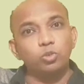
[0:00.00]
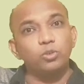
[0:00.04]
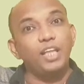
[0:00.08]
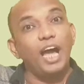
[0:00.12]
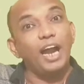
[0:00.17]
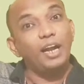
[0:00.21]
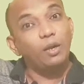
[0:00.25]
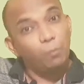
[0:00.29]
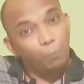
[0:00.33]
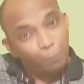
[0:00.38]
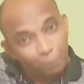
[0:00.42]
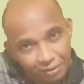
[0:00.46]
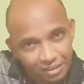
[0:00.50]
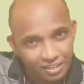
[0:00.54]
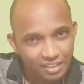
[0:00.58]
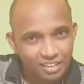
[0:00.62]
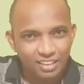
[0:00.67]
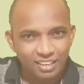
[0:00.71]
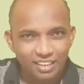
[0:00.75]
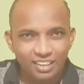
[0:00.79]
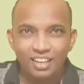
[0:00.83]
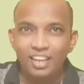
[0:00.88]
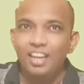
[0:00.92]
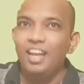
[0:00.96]
so that
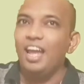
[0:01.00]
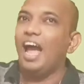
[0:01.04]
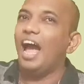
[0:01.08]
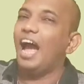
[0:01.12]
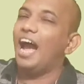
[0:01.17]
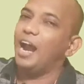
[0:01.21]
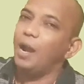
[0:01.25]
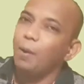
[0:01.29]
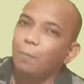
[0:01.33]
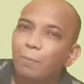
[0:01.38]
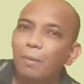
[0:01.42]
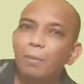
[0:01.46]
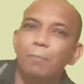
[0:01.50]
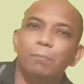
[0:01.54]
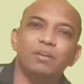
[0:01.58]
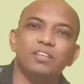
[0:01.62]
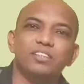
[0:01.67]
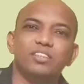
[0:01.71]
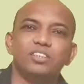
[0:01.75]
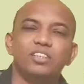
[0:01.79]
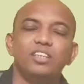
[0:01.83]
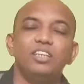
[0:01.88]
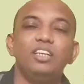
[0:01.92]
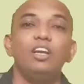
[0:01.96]
p and
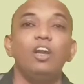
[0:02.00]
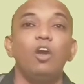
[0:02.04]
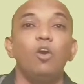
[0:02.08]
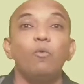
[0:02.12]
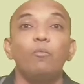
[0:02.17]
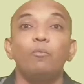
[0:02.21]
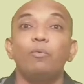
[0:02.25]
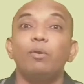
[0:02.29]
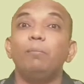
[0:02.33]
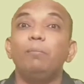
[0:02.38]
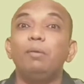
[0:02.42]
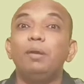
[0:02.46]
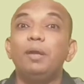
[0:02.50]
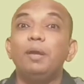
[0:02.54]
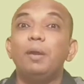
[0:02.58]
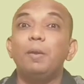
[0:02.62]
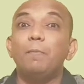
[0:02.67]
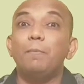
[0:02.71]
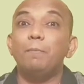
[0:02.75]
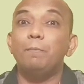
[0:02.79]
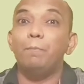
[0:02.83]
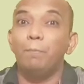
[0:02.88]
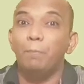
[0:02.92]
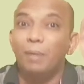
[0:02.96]
p plus 3 will
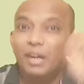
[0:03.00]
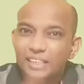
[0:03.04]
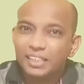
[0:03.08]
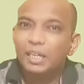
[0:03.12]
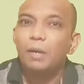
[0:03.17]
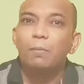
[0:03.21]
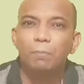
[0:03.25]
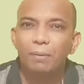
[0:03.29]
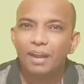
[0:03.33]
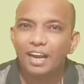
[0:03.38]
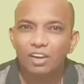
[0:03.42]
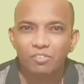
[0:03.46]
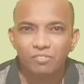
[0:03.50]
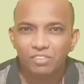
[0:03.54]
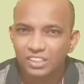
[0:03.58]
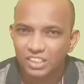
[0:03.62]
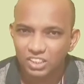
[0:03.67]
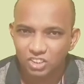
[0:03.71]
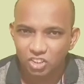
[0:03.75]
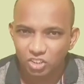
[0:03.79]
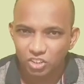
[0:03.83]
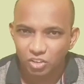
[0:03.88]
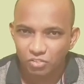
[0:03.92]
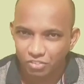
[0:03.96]
be
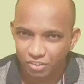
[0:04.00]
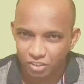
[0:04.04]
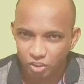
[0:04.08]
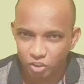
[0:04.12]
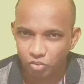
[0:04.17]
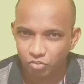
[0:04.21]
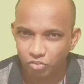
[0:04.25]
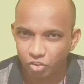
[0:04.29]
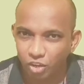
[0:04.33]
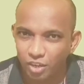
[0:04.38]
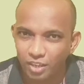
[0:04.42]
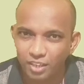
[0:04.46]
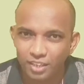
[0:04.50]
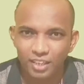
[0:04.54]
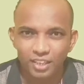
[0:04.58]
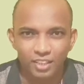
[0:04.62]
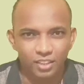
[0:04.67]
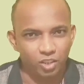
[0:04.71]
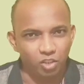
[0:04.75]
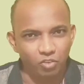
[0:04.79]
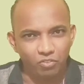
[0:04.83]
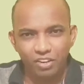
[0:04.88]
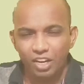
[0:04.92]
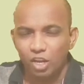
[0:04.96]
multiplied with each other. First of
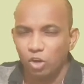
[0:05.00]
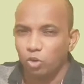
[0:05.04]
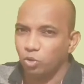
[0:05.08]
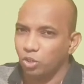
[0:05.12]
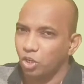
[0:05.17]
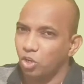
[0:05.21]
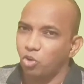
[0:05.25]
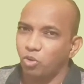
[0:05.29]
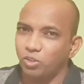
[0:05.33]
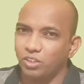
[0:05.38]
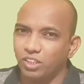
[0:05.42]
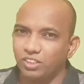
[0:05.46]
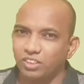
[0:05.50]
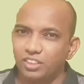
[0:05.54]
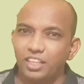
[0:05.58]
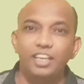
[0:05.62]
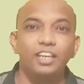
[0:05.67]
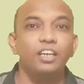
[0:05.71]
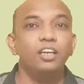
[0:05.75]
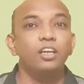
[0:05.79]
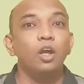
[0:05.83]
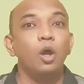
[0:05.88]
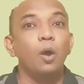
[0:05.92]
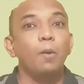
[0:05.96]
all, the way are looking on the
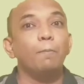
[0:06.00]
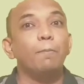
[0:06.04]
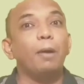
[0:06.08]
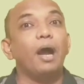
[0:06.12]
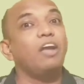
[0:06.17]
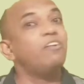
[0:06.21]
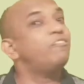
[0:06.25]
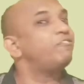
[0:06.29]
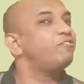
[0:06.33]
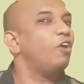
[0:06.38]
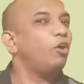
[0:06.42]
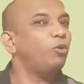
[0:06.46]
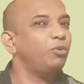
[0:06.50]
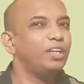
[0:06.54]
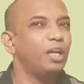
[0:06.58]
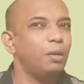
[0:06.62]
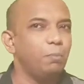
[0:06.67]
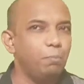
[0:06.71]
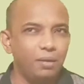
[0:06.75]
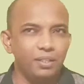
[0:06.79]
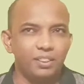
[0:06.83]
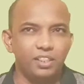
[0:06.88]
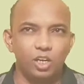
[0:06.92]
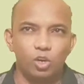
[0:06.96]
screen by
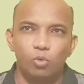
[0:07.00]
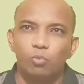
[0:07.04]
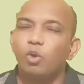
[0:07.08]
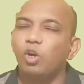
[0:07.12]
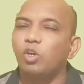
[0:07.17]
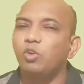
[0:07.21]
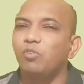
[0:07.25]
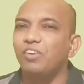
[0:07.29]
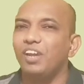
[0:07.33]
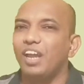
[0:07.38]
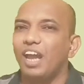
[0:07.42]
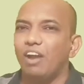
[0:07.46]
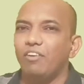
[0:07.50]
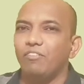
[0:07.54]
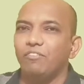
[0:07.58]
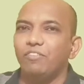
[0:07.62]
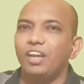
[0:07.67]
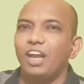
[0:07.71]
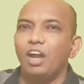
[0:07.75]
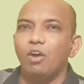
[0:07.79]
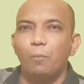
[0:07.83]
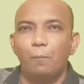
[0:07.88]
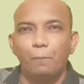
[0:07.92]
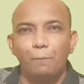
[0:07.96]
fountain method. What we
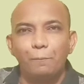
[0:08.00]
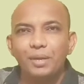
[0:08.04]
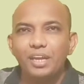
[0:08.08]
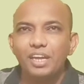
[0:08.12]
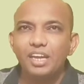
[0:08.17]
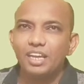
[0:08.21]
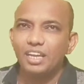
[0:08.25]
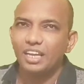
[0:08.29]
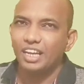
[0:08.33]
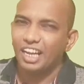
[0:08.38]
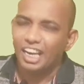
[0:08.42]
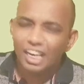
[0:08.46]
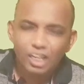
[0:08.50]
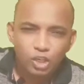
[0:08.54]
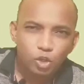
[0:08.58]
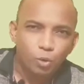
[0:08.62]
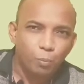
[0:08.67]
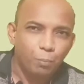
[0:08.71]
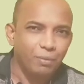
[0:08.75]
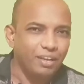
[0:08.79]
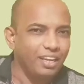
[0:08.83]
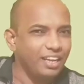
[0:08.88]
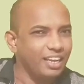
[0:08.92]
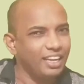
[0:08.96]
have p
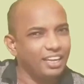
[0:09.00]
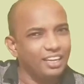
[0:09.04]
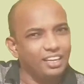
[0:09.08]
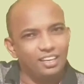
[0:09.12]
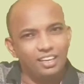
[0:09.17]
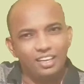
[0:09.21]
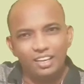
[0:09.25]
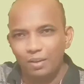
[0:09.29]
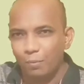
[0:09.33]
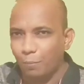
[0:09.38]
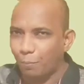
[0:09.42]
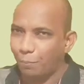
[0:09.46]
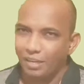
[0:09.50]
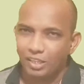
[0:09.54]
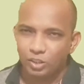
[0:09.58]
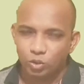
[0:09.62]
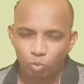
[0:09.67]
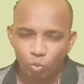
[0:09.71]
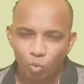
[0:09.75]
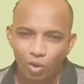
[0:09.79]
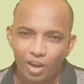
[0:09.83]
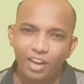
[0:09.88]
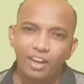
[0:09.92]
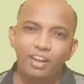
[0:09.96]
into p,
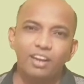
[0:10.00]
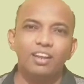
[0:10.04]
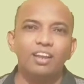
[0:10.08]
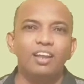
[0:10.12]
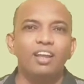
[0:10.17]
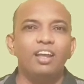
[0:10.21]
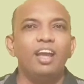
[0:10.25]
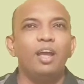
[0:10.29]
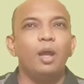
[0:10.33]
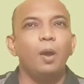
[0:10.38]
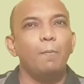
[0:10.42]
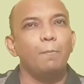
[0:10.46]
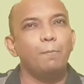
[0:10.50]
p square,